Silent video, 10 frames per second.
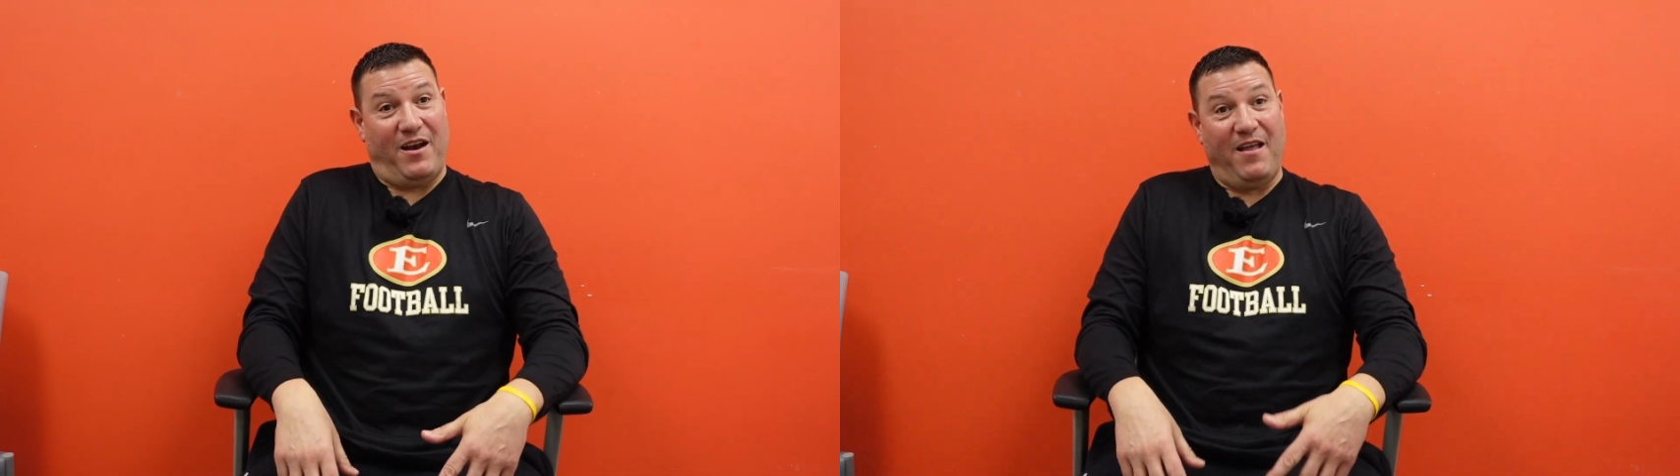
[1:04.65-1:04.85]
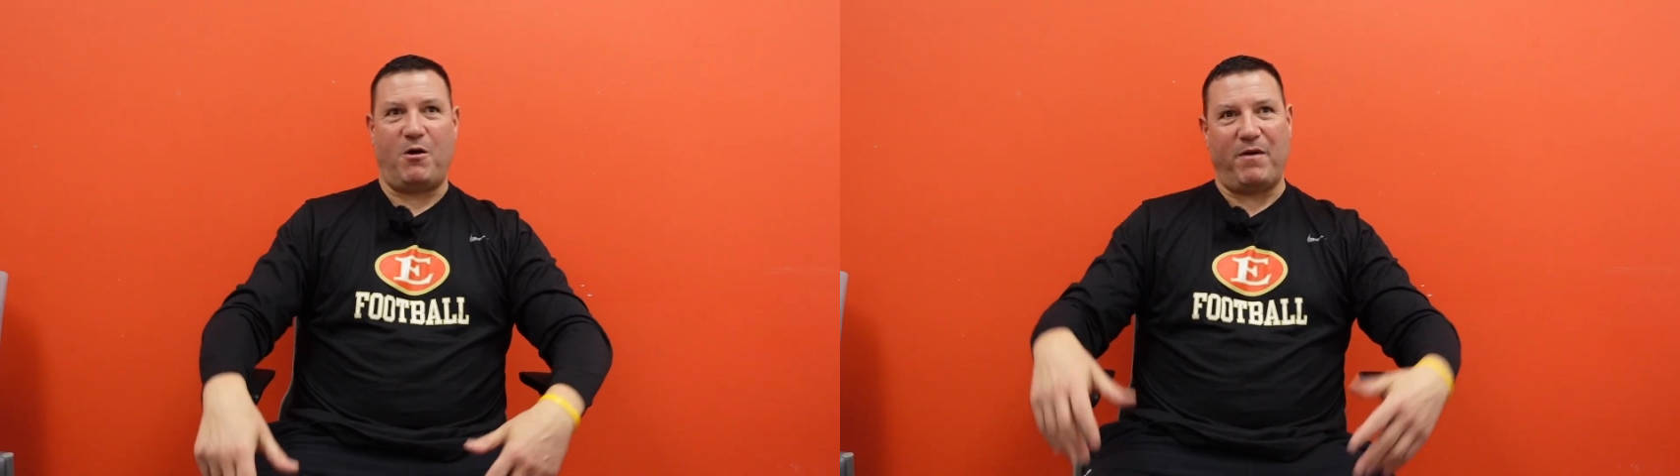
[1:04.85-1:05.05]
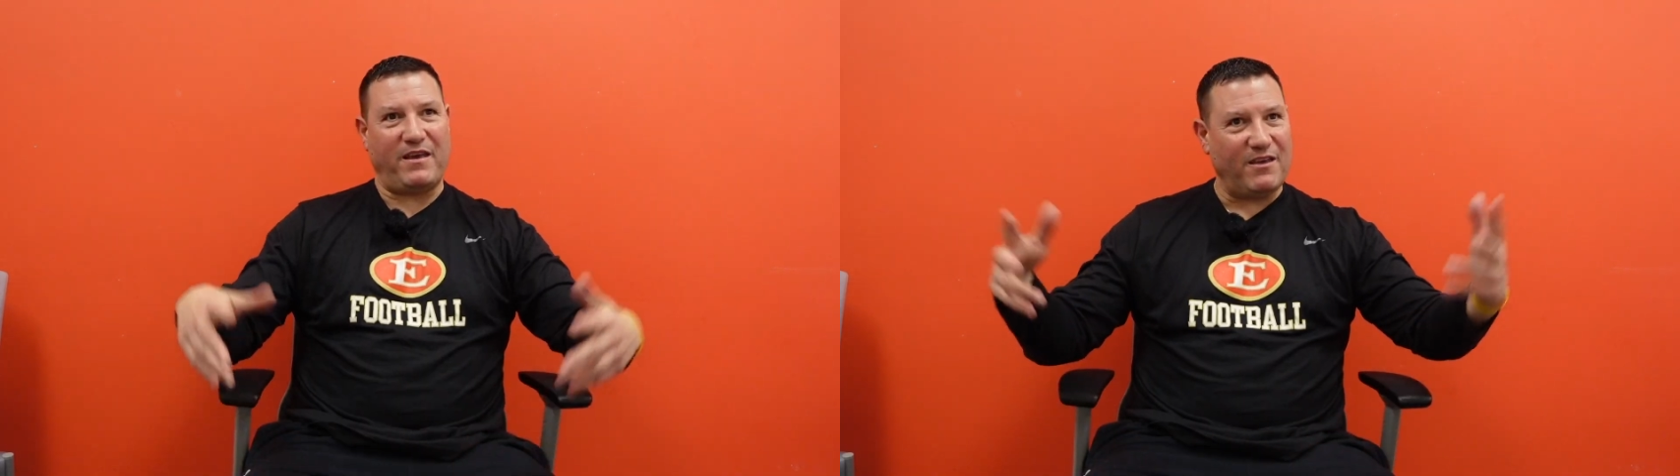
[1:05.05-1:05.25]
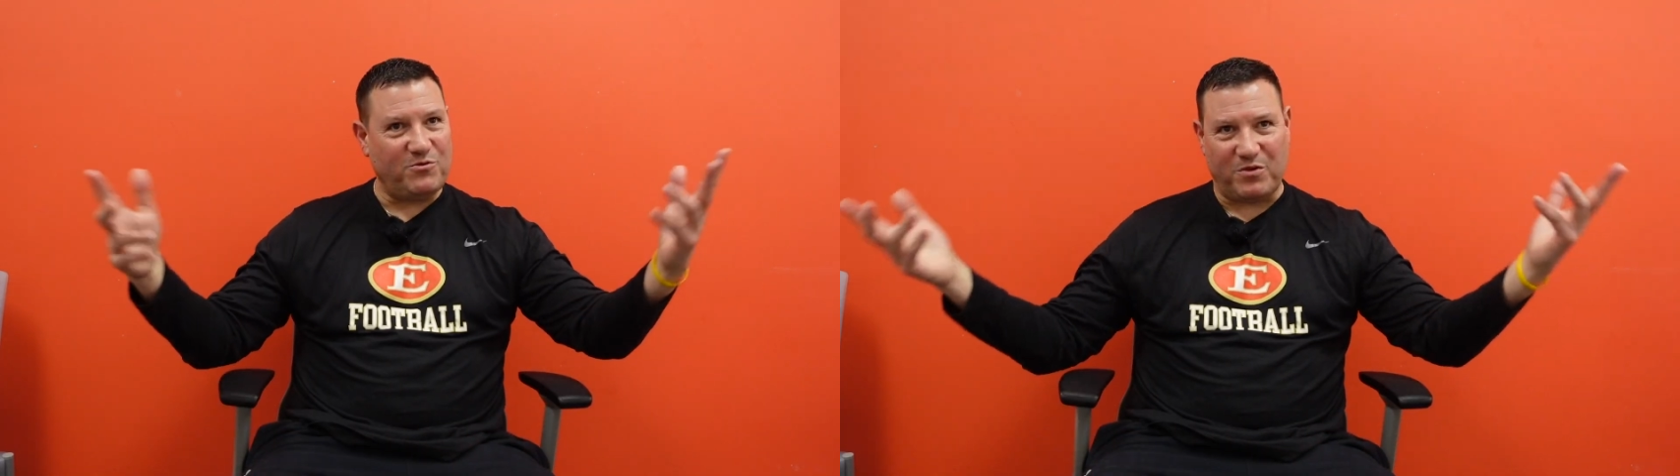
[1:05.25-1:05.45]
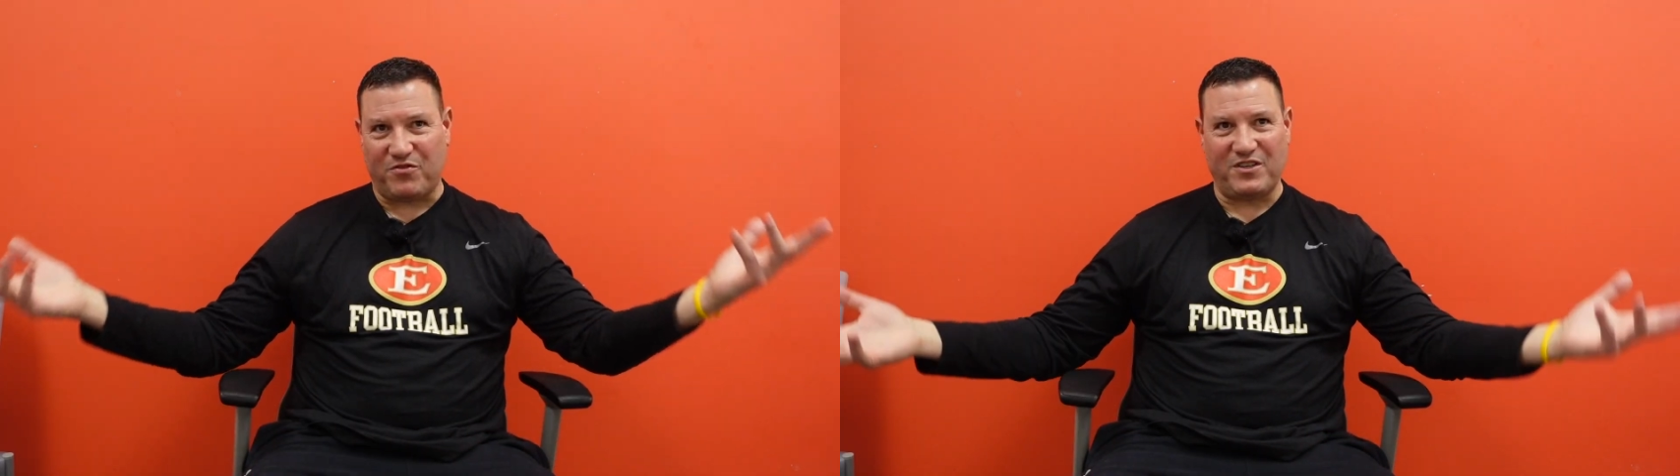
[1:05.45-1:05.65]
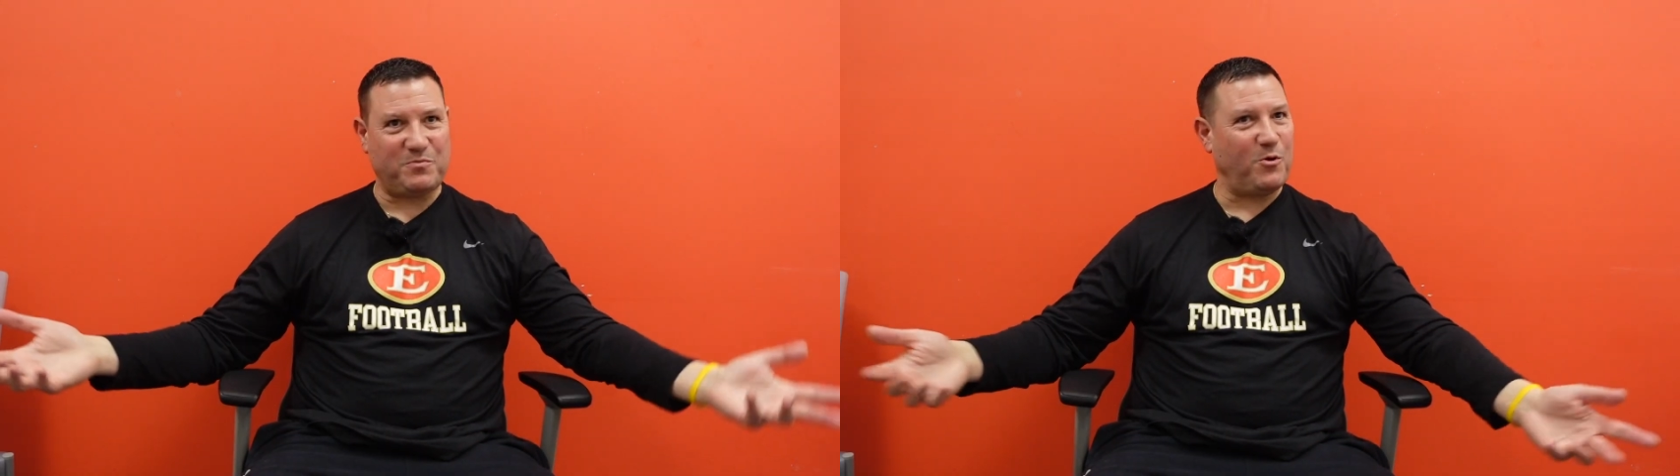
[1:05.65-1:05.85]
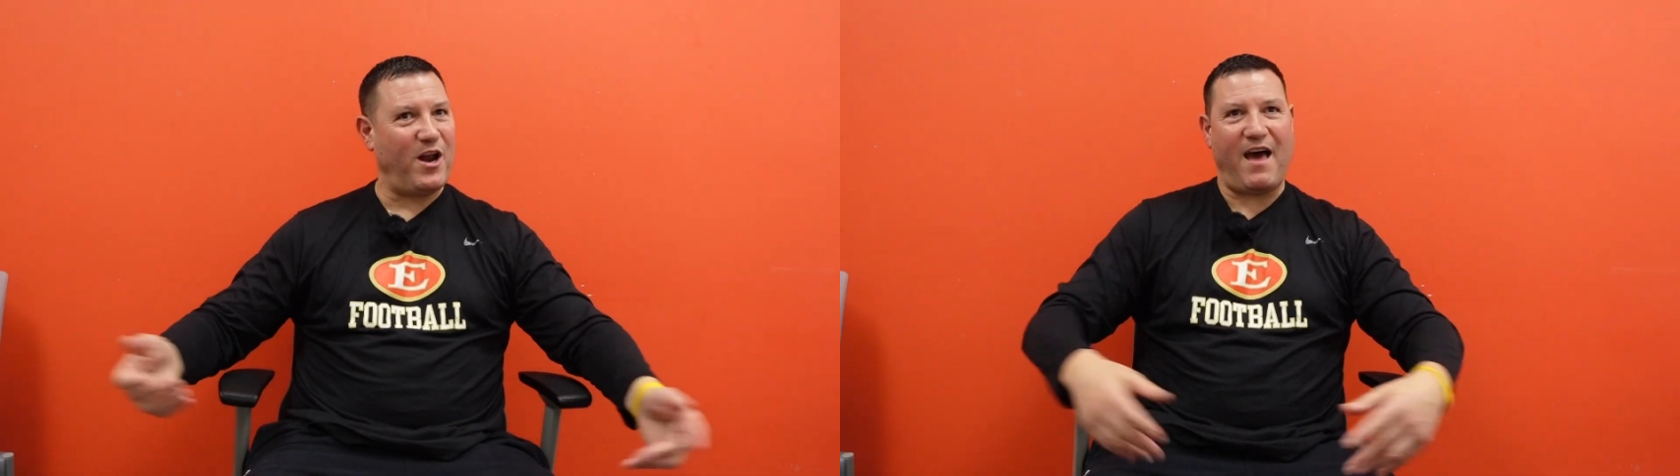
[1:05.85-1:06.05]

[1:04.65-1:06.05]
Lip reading: and all my kids were 3-sport